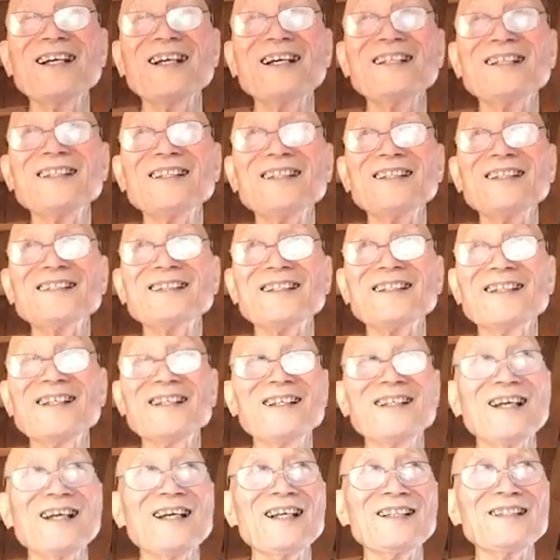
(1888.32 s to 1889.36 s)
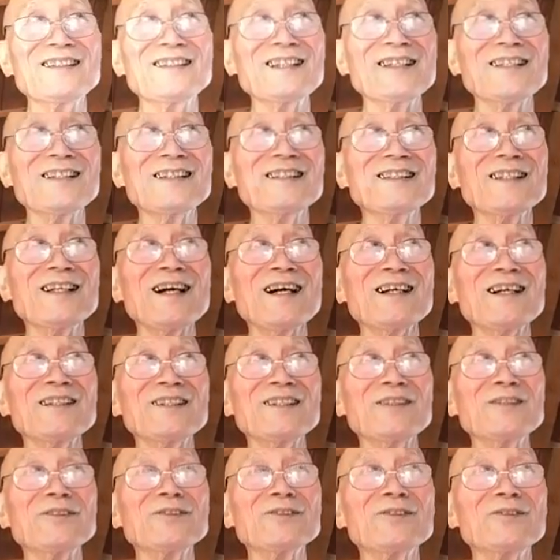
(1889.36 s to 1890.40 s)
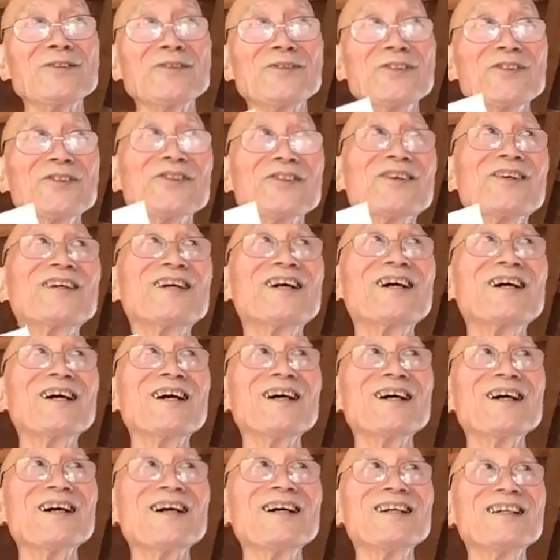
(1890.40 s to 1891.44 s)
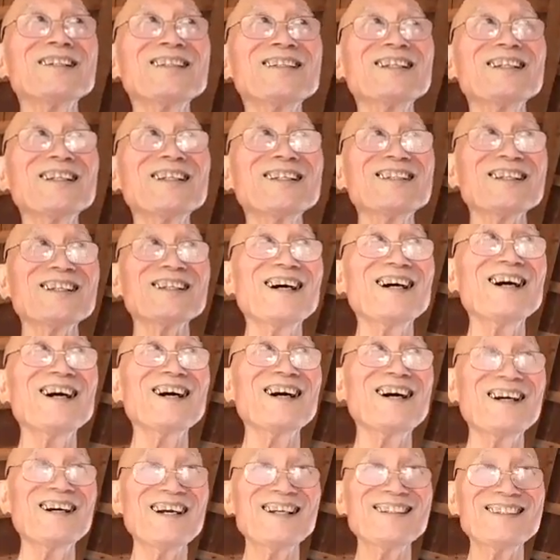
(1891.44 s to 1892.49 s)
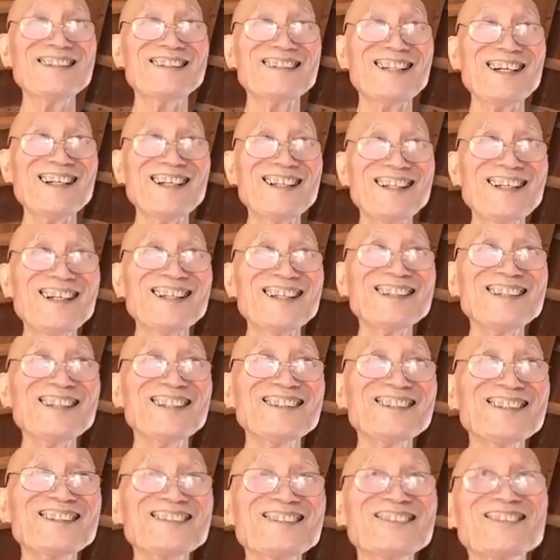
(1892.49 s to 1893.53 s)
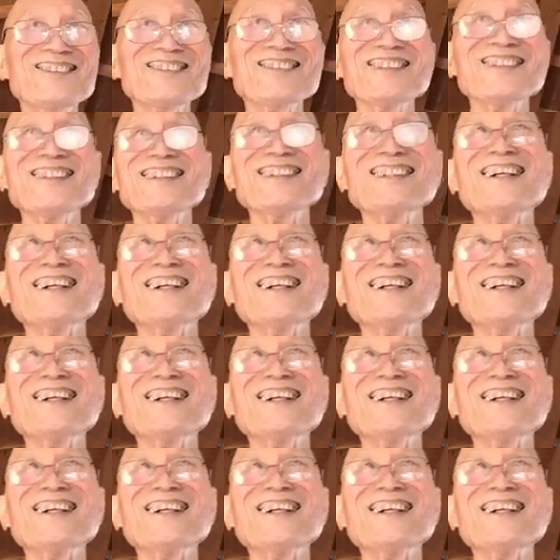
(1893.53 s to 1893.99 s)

is entirely unuseful. It is entirely unuseful.